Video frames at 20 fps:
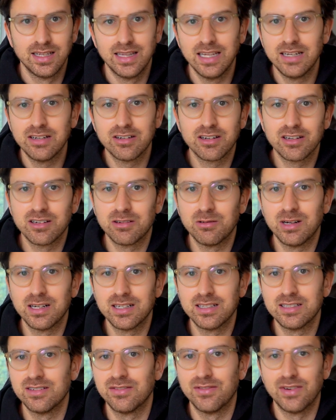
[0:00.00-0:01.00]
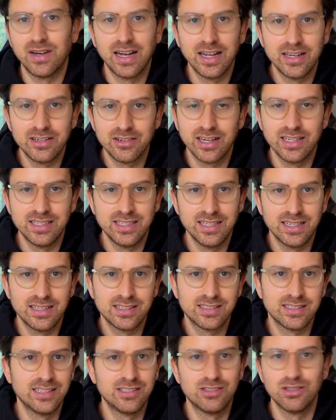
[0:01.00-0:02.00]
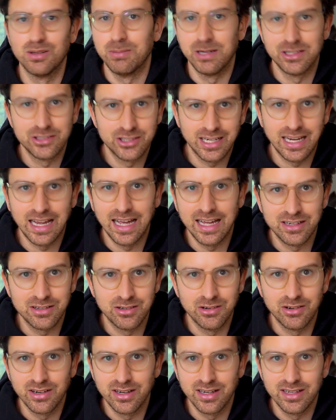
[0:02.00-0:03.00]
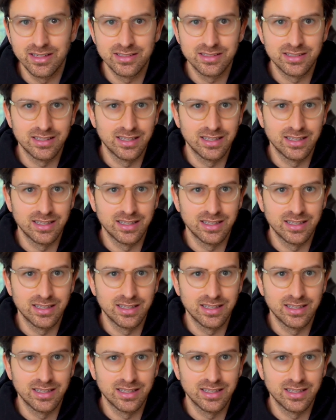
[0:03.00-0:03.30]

Then you're going to want to divide your ideas into a bunch of categories